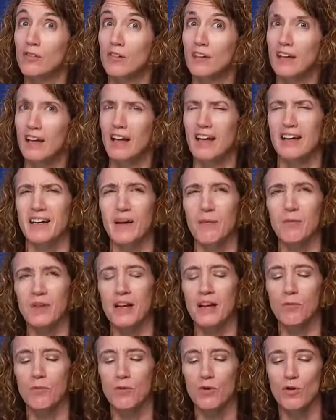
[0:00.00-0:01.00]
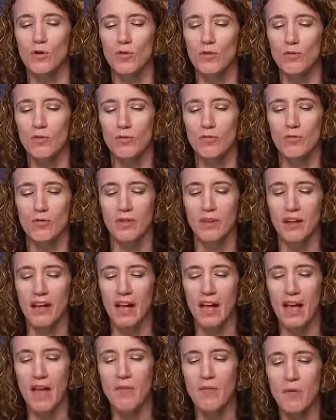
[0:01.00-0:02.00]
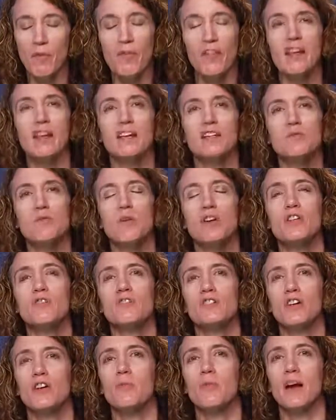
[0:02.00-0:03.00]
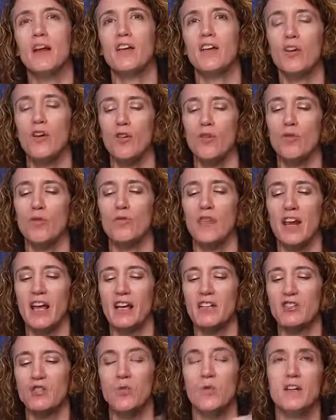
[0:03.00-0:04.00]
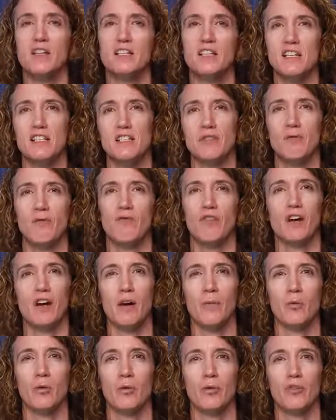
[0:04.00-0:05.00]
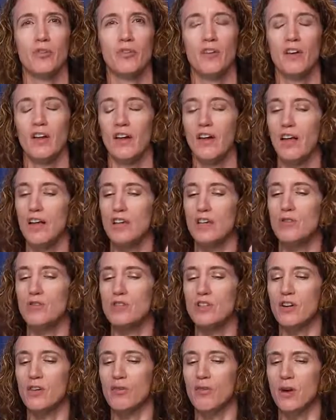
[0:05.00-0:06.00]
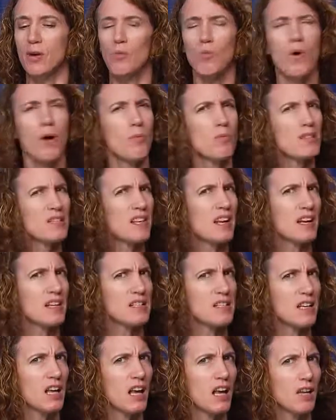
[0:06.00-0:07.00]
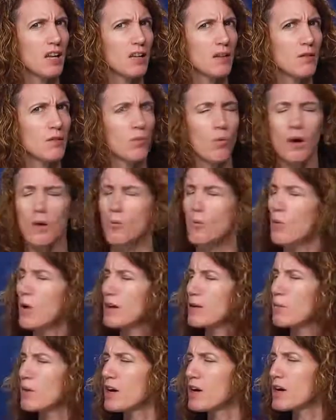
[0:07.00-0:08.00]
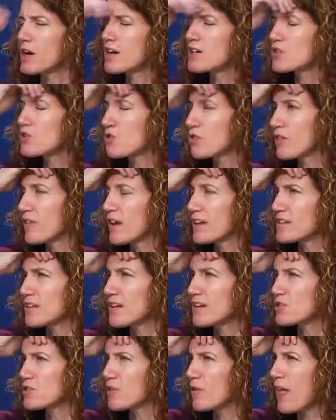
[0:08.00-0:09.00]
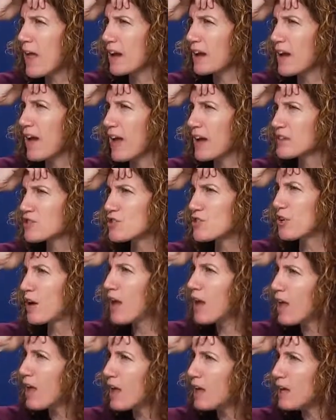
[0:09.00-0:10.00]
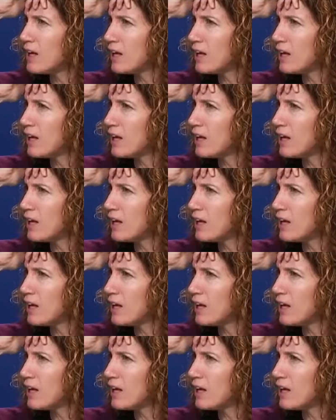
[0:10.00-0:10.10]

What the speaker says: And I'm like, well, the thing is, when you start writing code that has 26 different variables, you start going, what was an X again? Where did I store that? Did I store that in X or A?